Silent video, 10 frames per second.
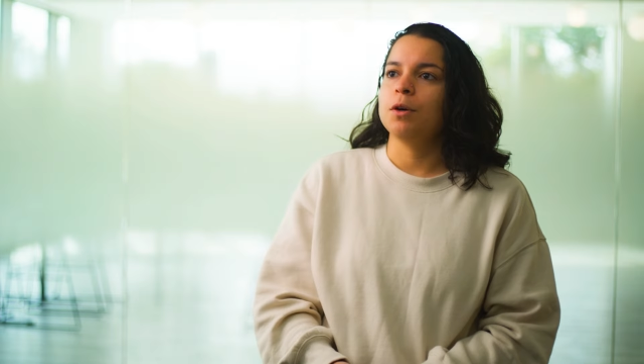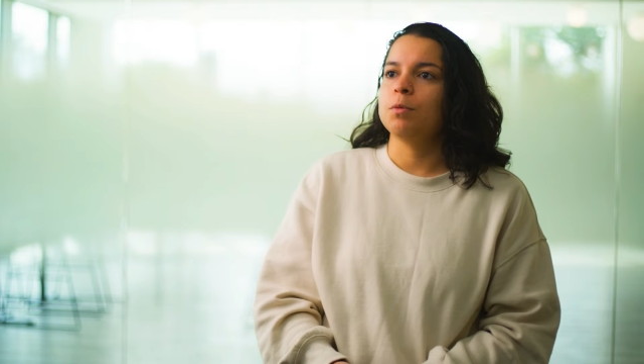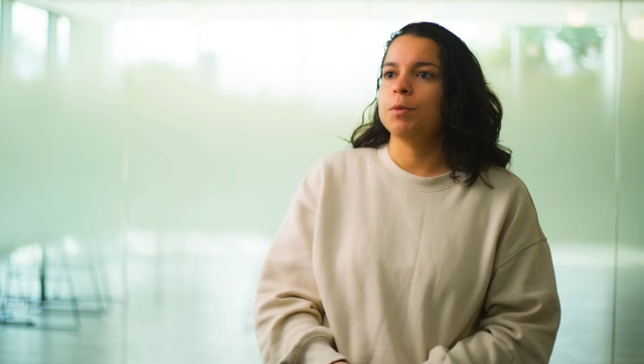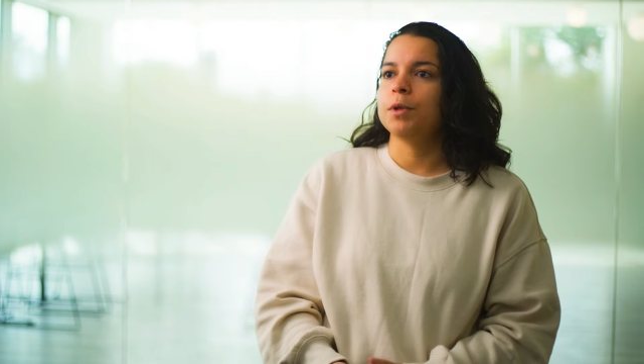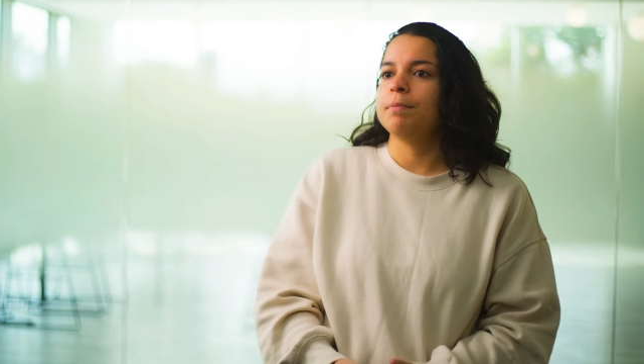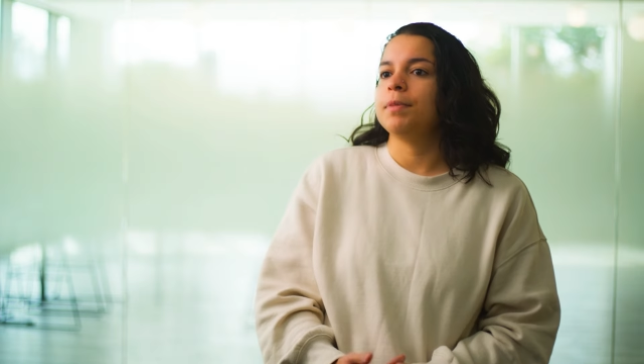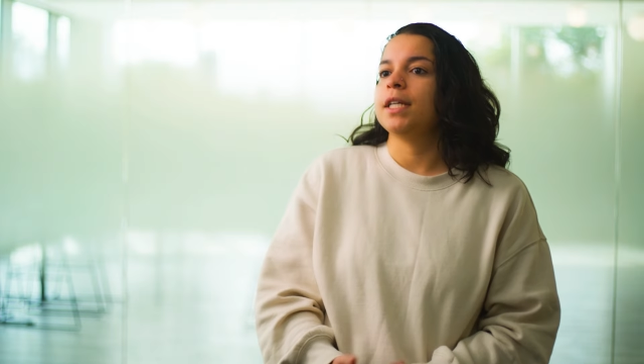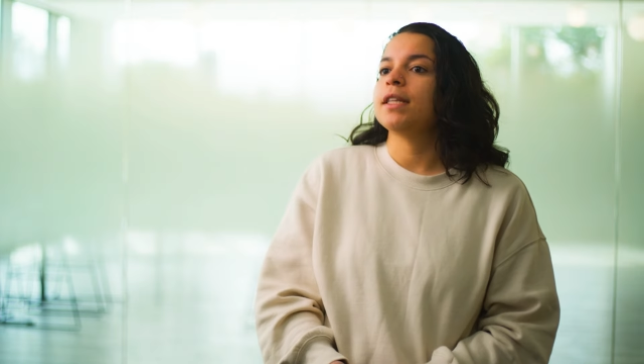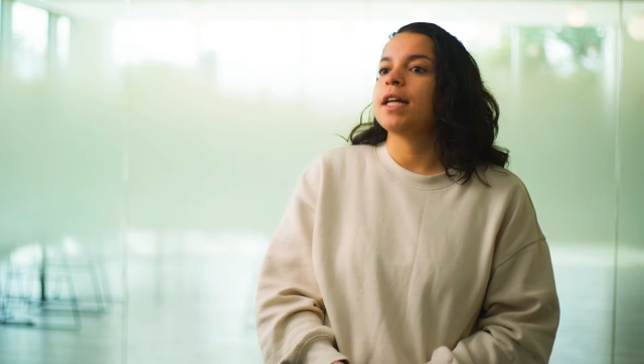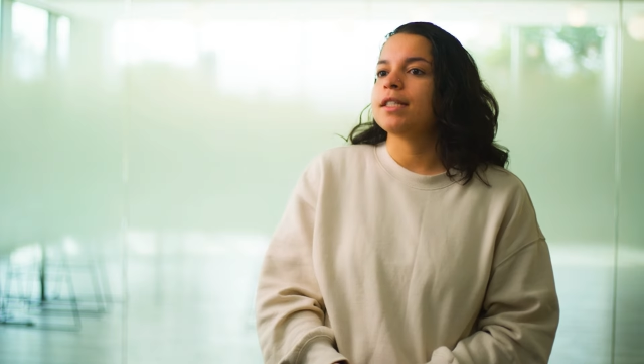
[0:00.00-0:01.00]
We wouldn't
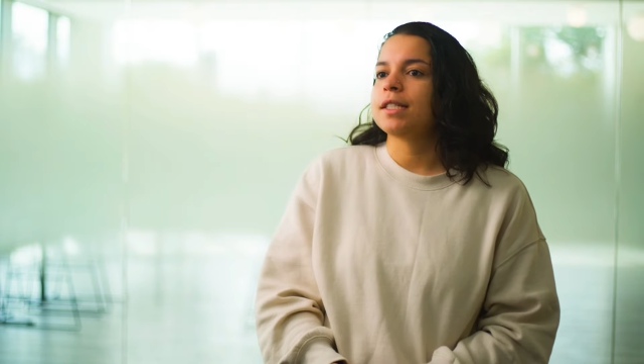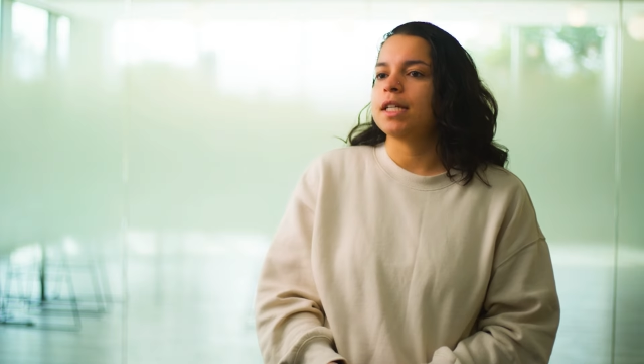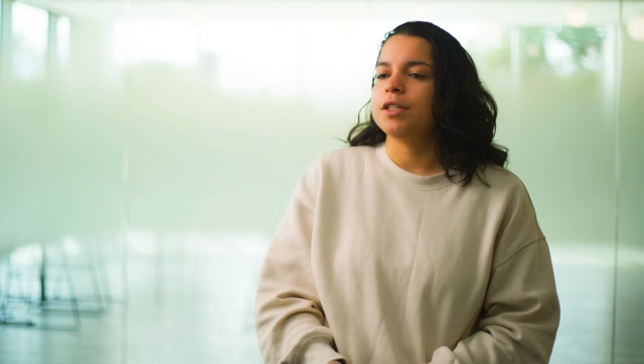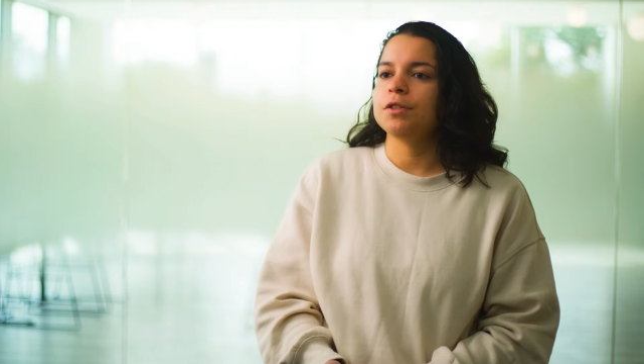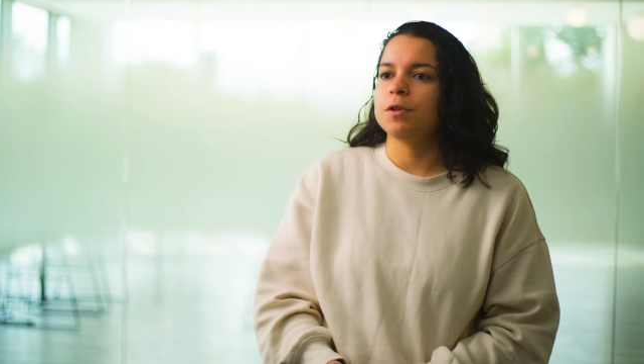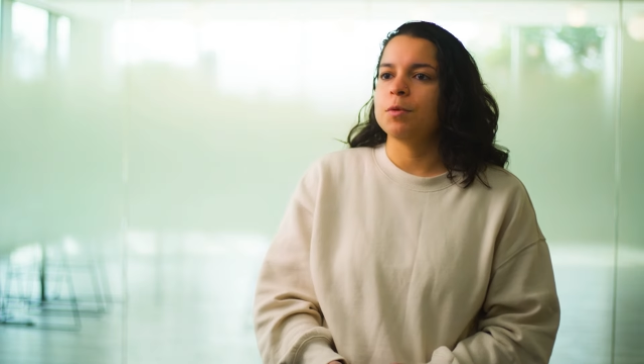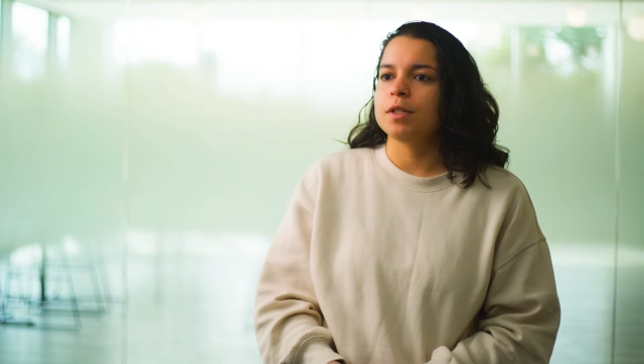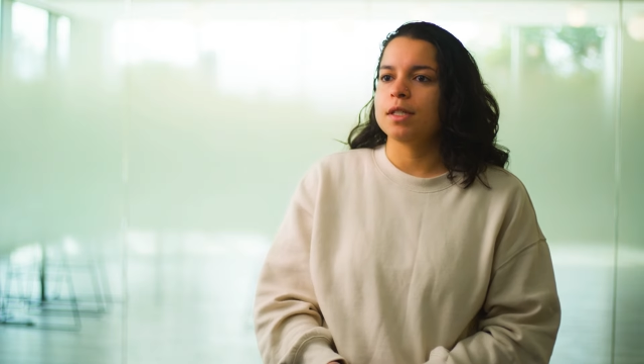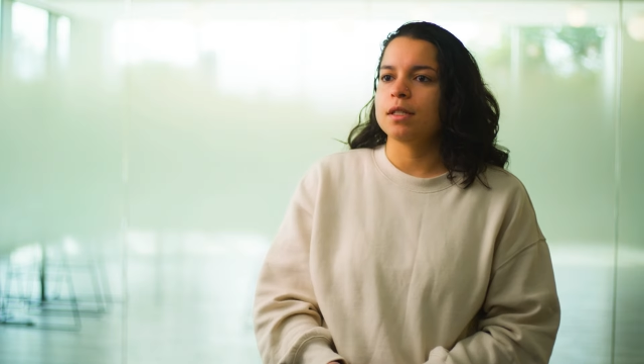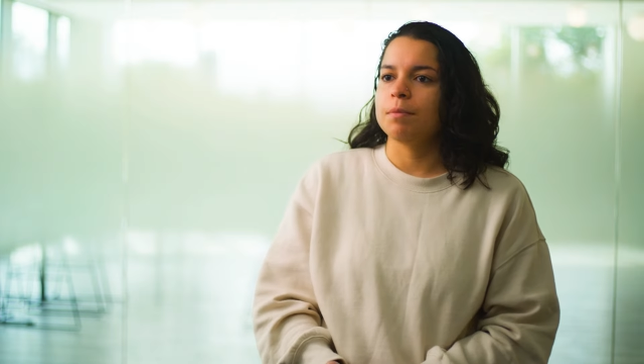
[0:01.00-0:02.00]
be at that stage if it
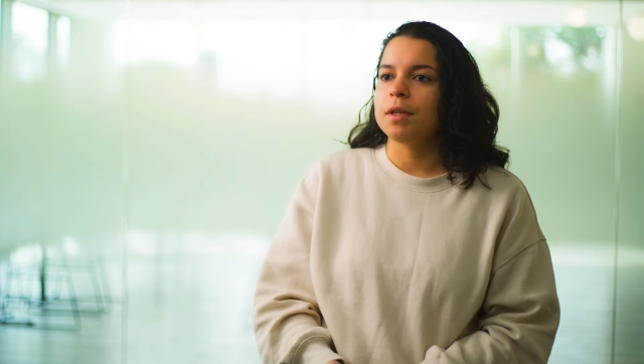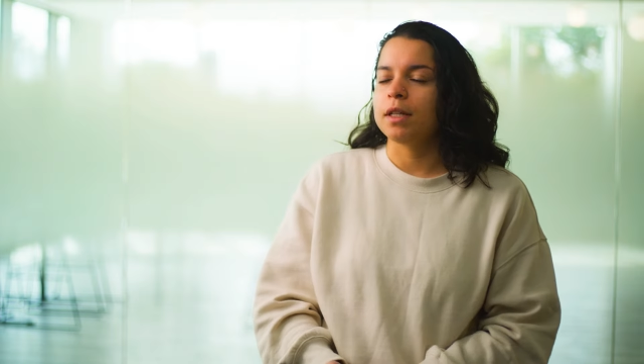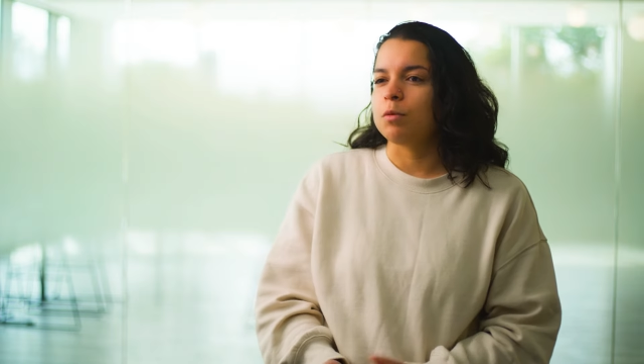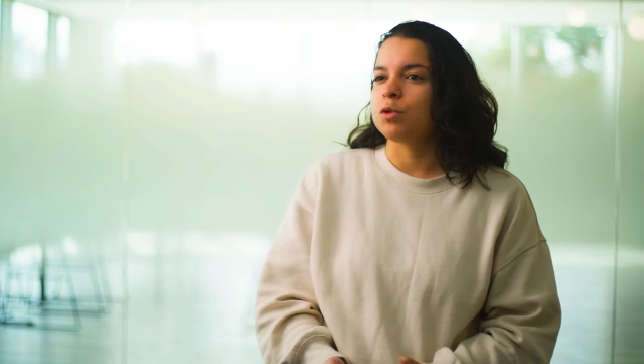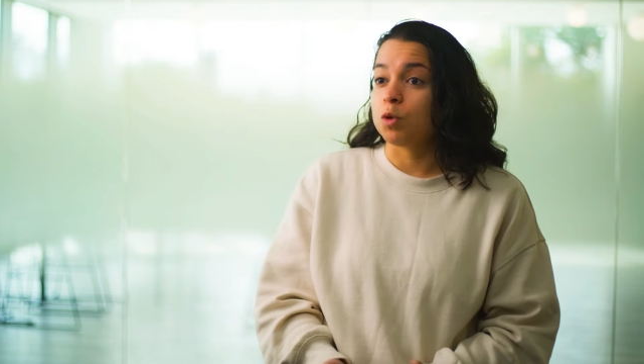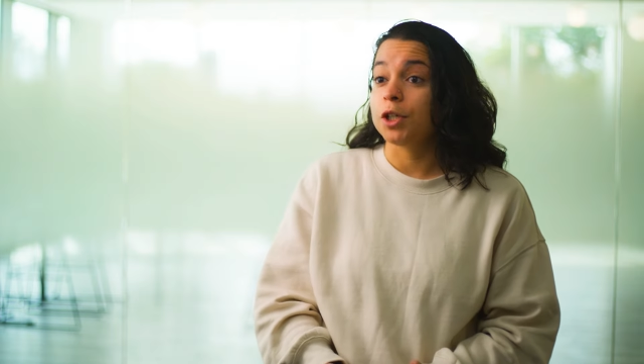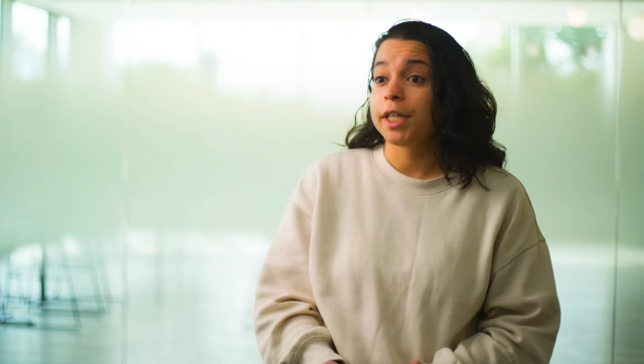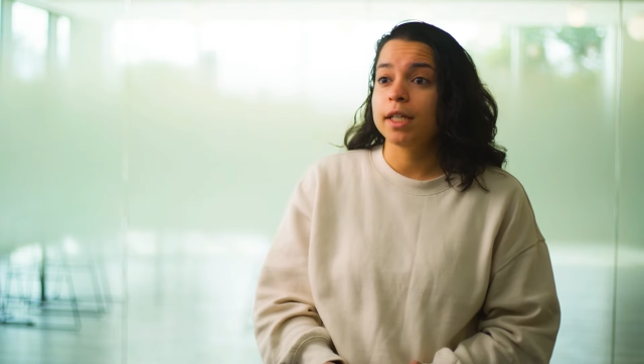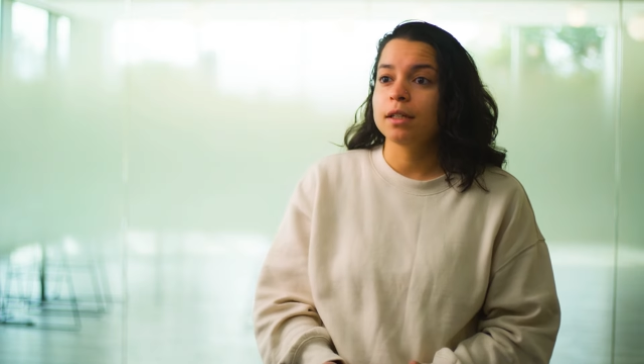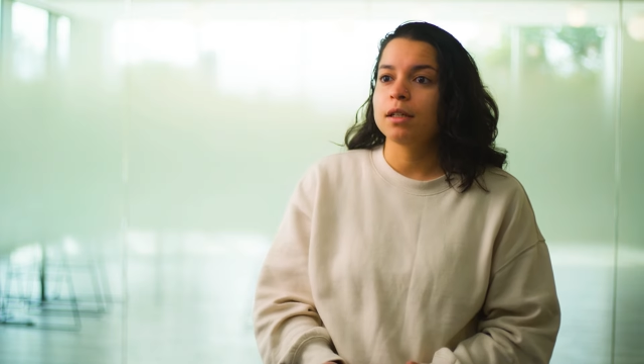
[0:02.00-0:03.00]
wasn't something that was
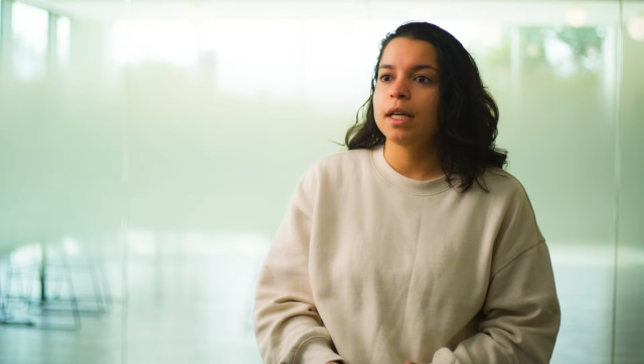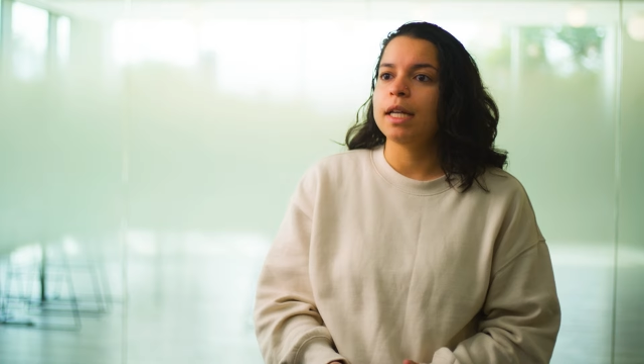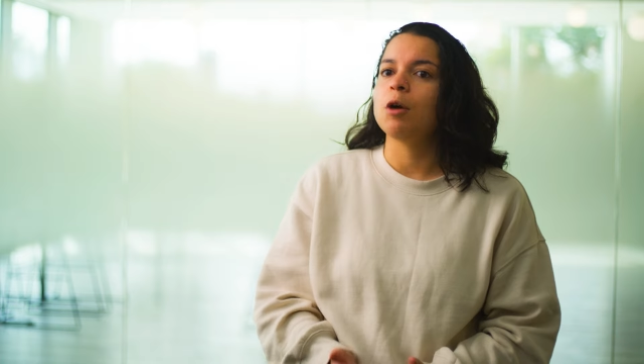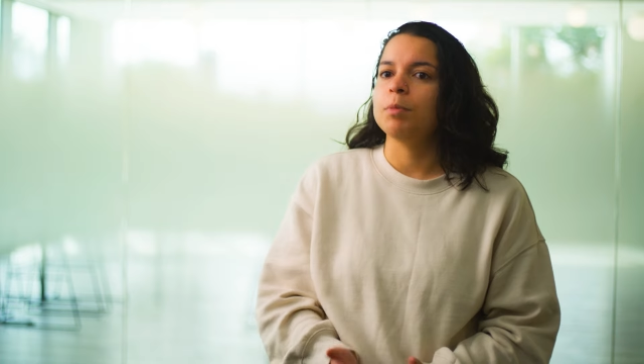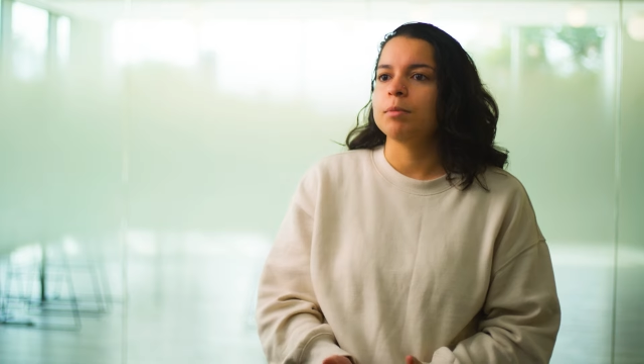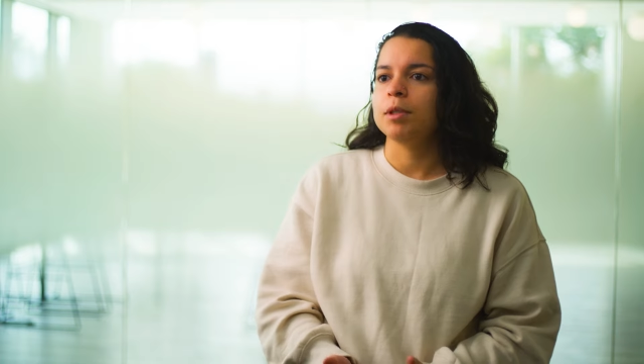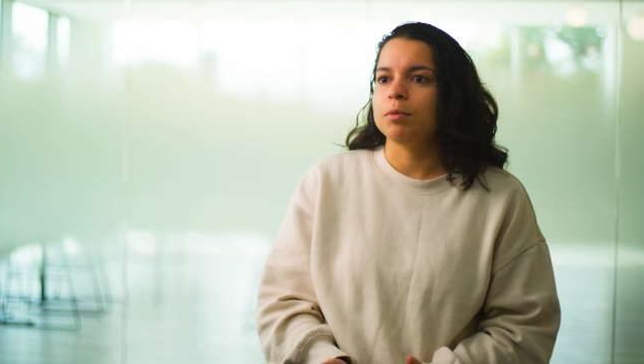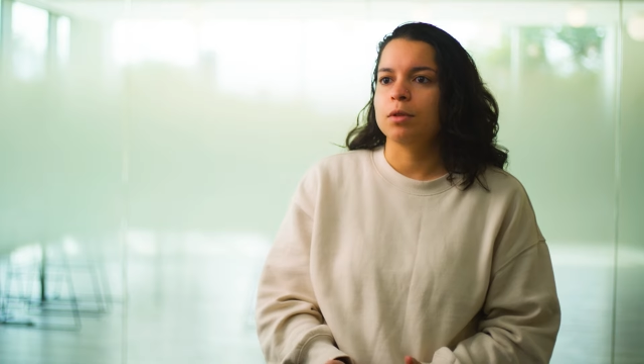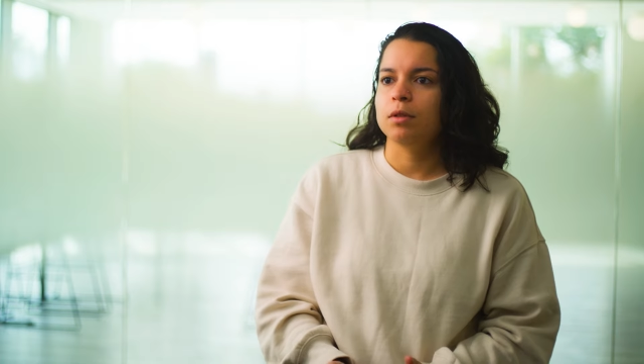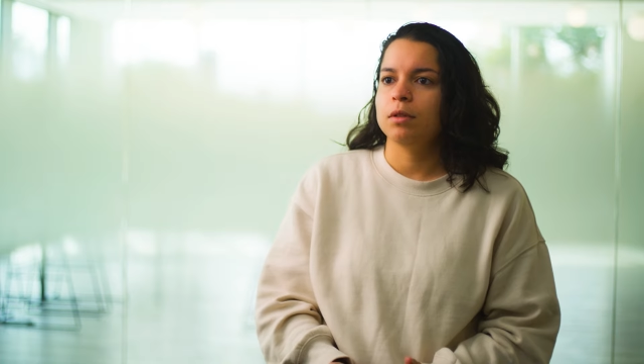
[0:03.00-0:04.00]
working and helping people.